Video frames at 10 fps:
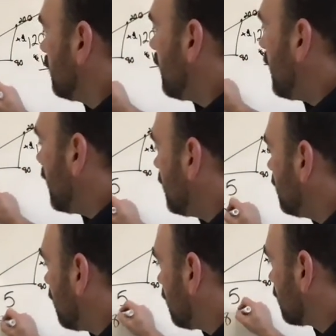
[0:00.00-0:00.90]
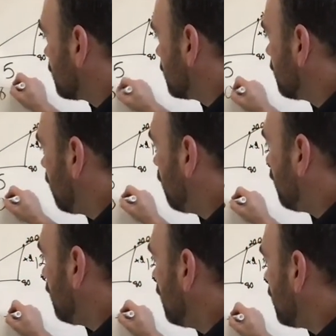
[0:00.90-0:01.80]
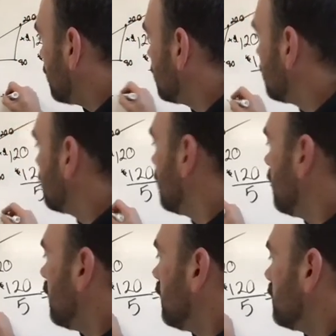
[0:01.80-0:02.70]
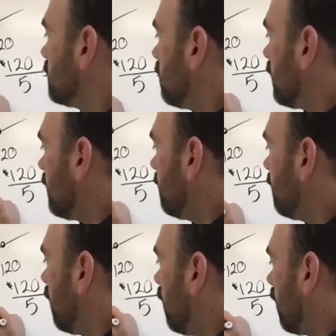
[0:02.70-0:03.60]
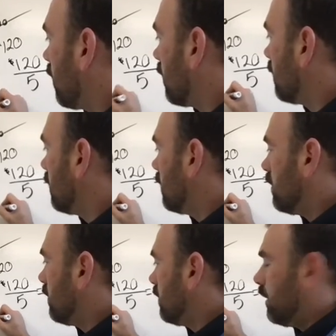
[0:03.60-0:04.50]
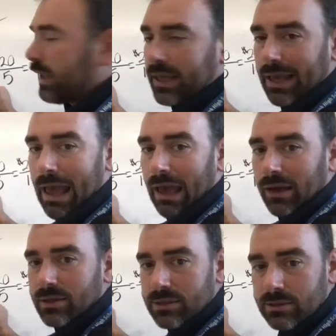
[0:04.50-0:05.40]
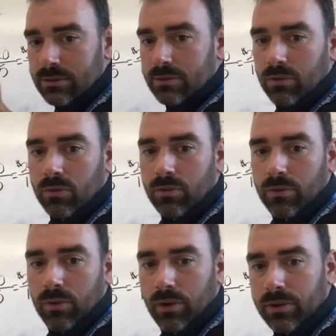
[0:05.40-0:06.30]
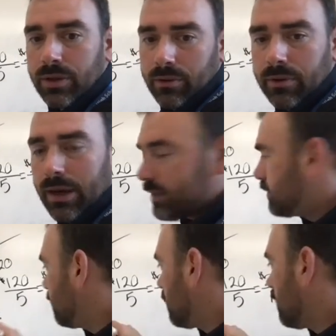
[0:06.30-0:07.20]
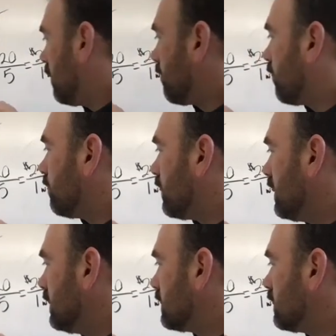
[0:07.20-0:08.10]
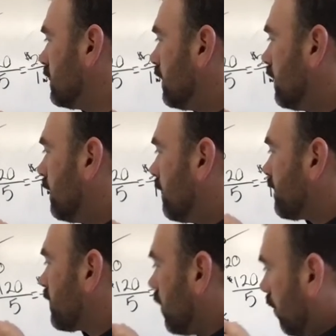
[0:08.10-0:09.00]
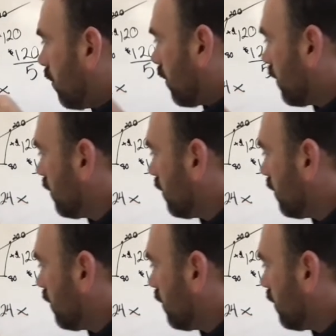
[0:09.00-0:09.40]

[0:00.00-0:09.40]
$80 plus 24, like X, or, you know, X for the number of weeks. Or